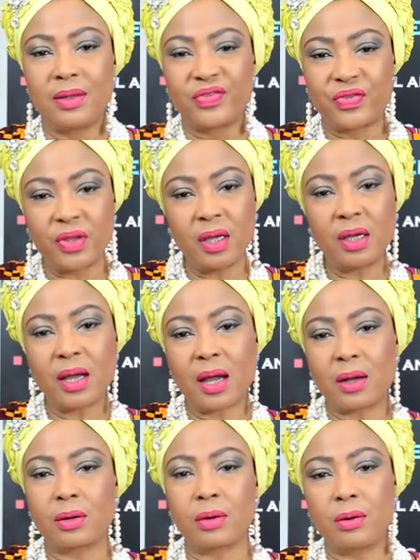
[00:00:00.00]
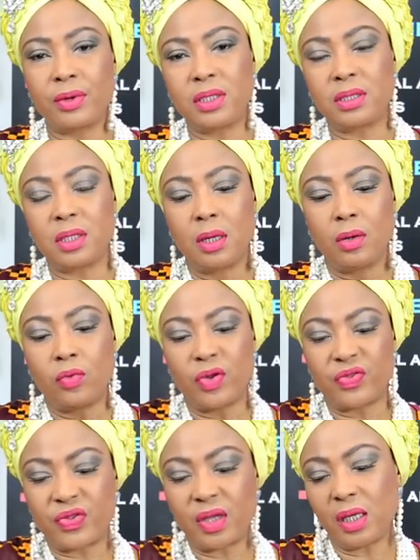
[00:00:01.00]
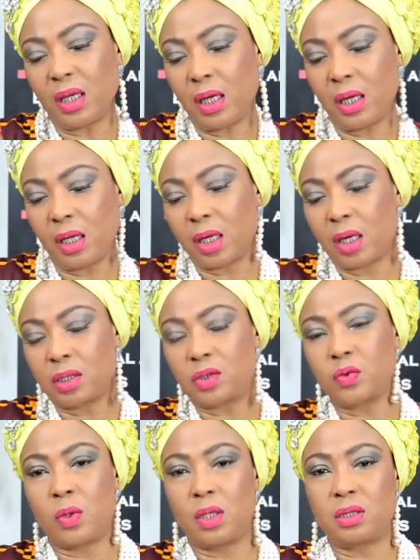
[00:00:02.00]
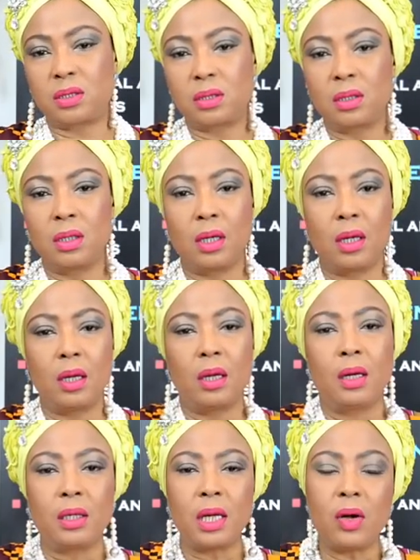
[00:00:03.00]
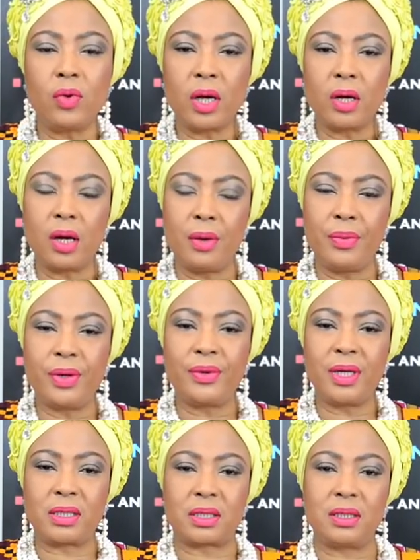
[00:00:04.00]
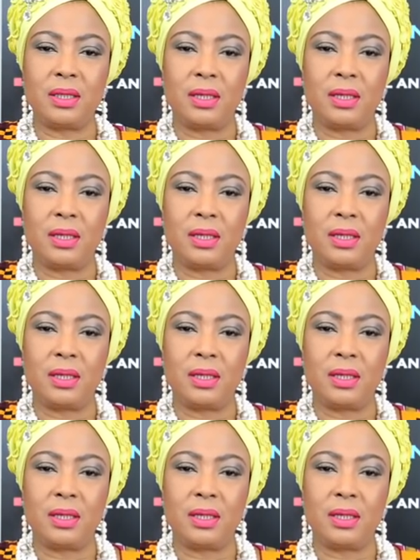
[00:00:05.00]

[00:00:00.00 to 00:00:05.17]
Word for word: Think and grow rich. We're thinking in God's words. Then we're going to be rich.